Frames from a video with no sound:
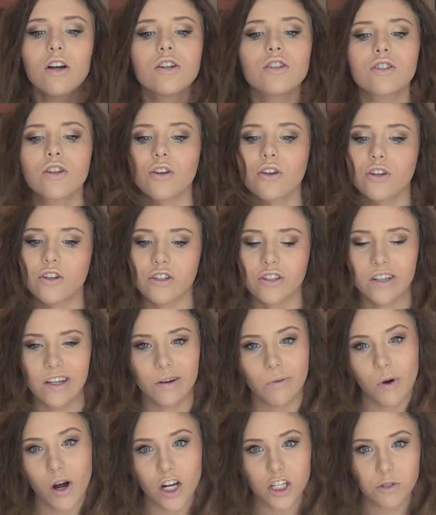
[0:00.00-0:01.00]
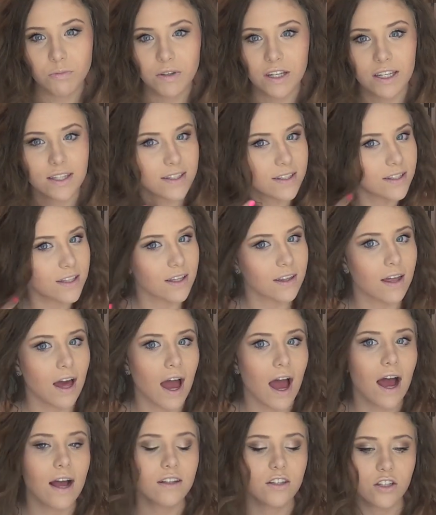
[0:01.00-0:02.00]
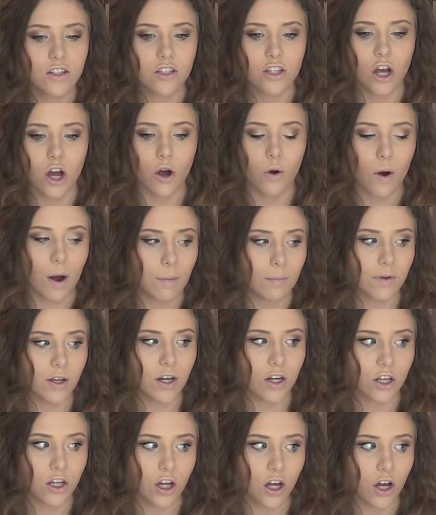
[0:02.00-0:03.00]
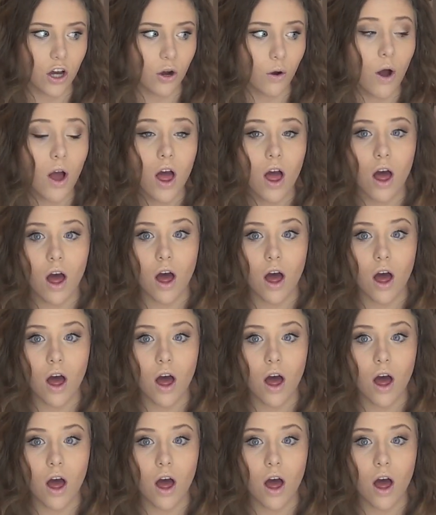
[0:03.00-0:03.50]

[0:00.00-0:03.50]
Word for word: so you can just kind of watch me and see that, so I'm going to go